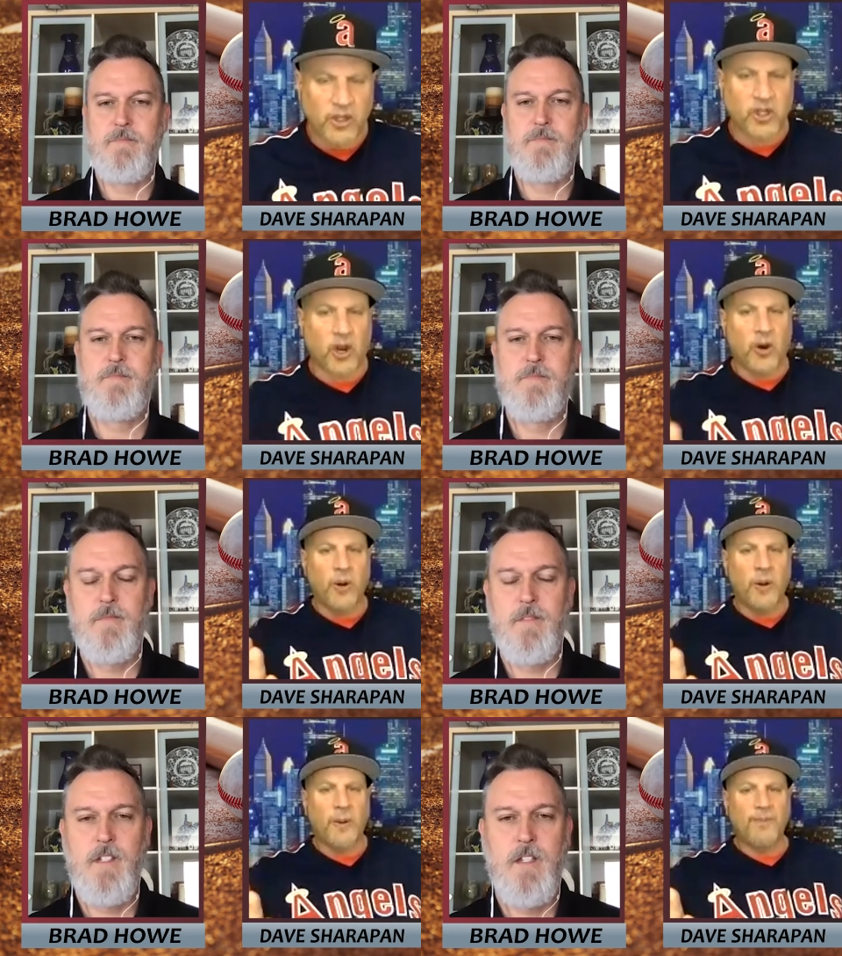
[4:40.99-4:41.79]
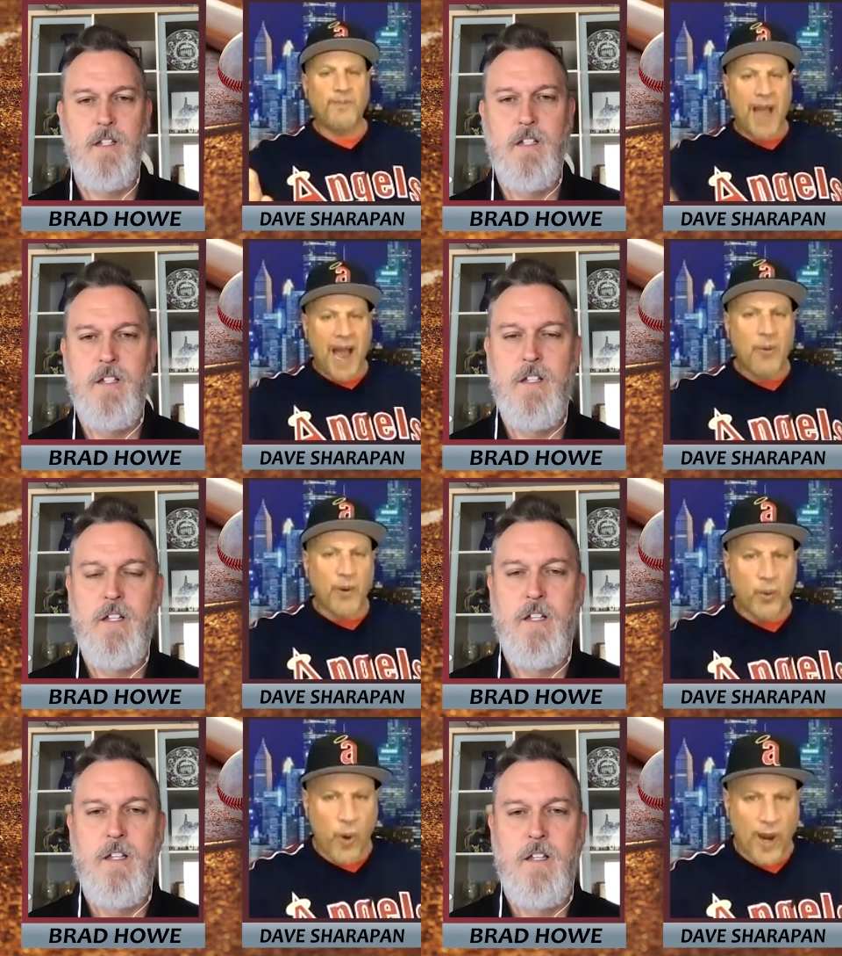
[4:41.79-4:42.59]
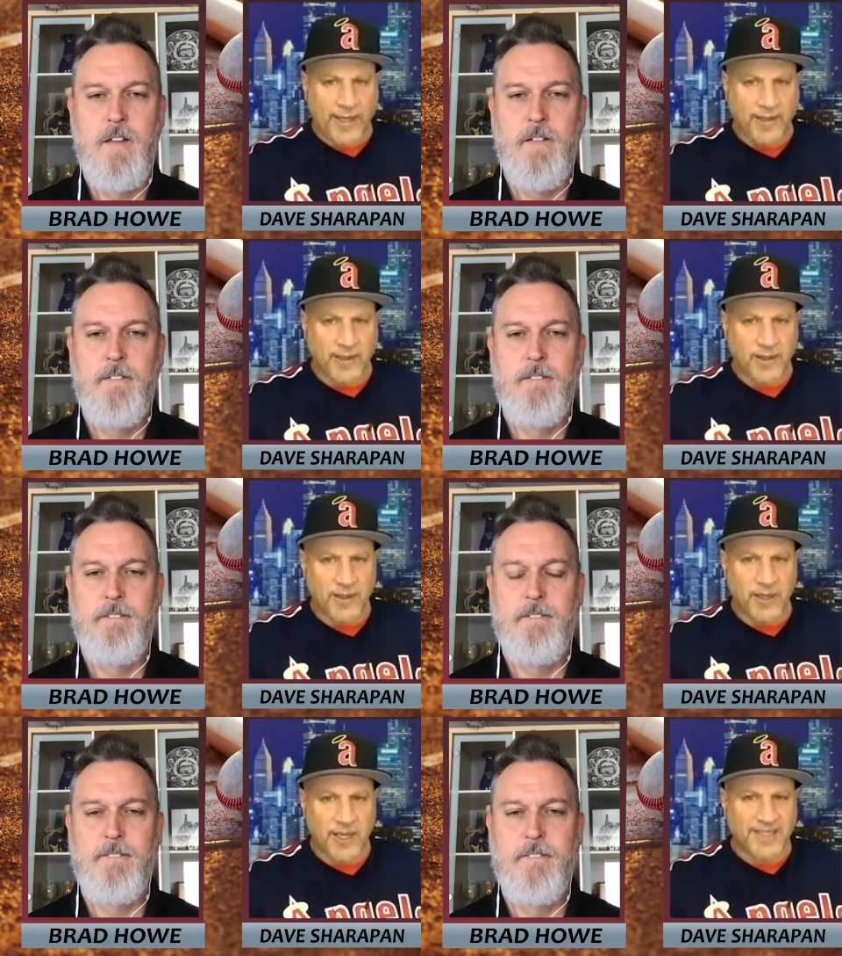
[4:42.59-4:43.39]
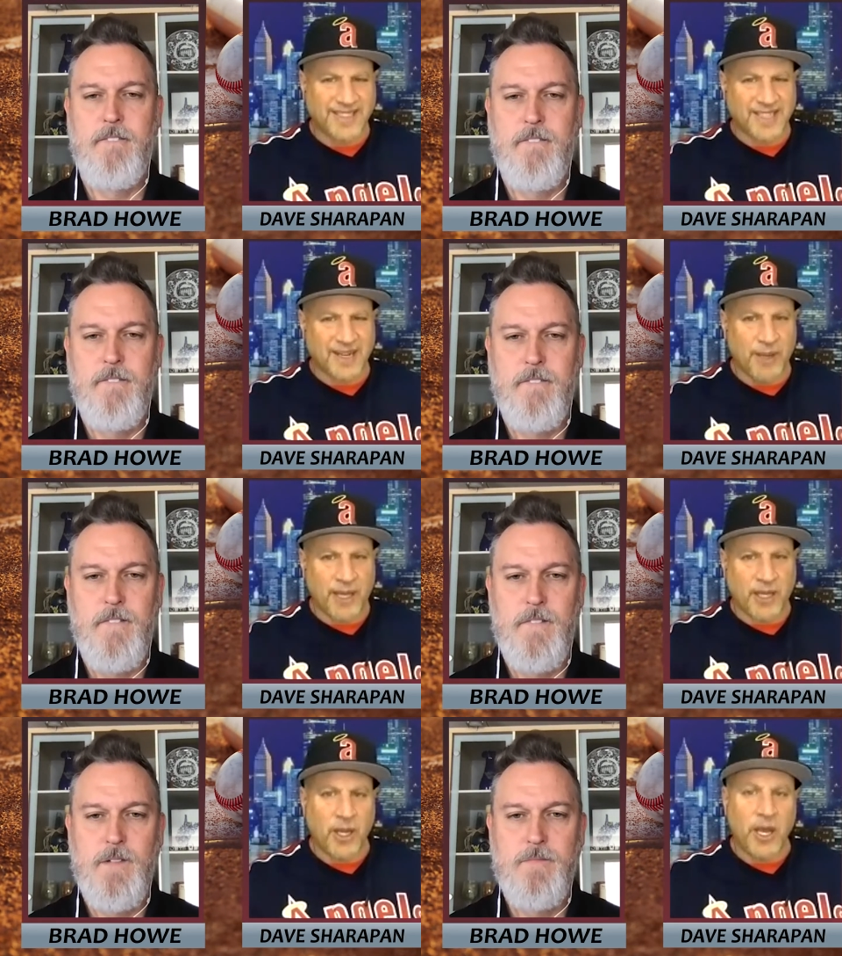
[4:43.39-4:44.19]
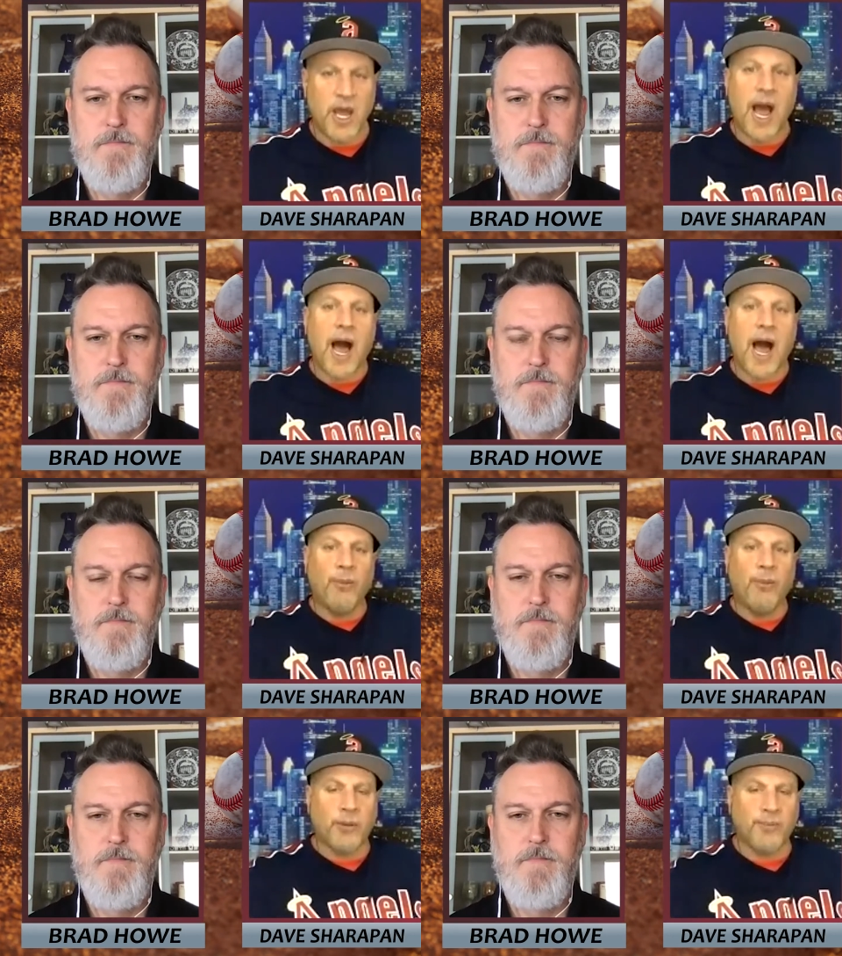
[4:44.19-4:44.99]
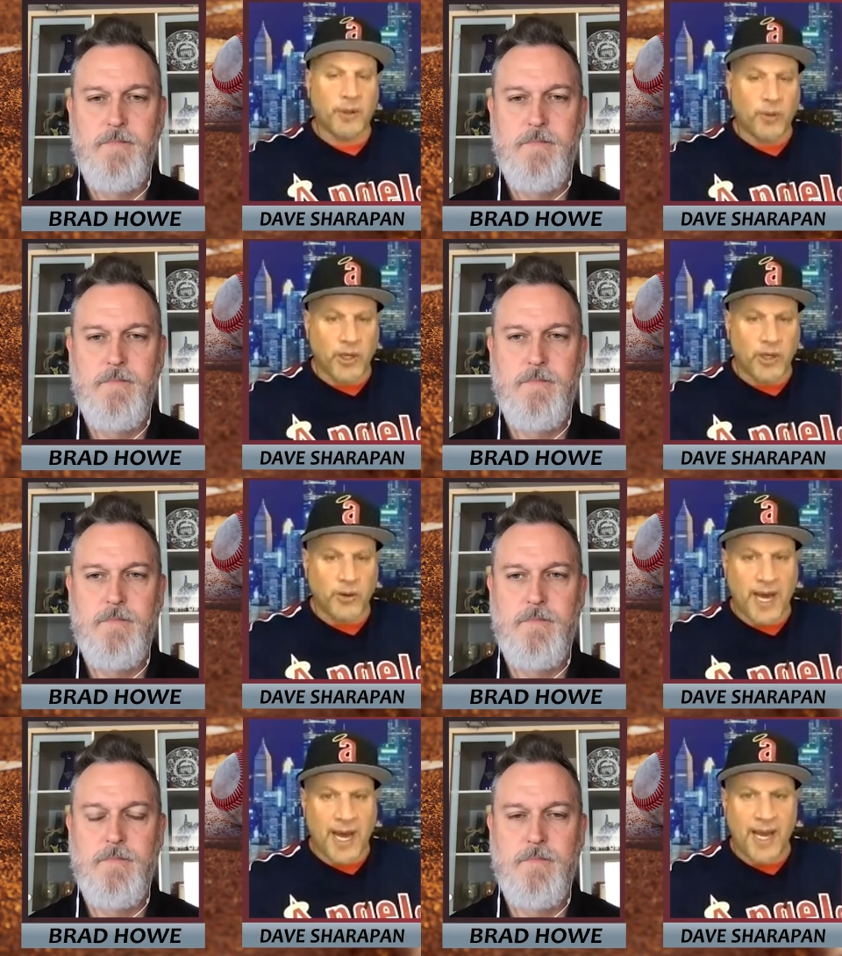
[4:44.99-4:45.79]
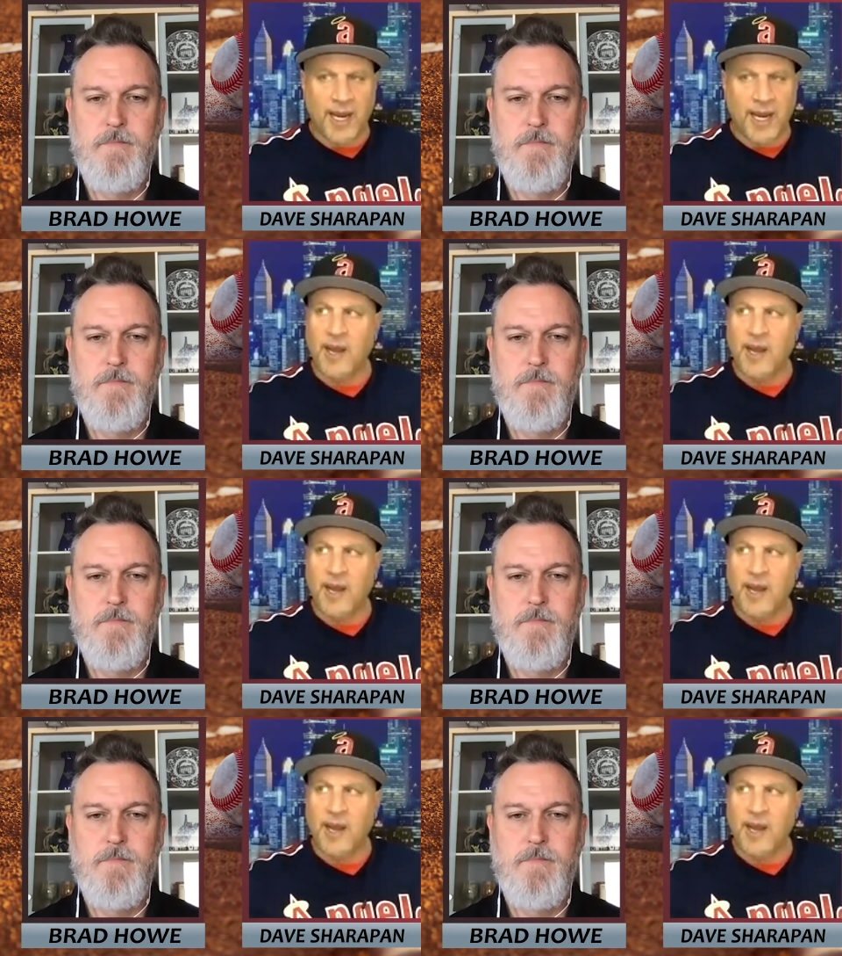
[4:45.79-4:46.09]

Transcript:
Speaker 1: So I would wait. Is this something like I'm looking between you and I'm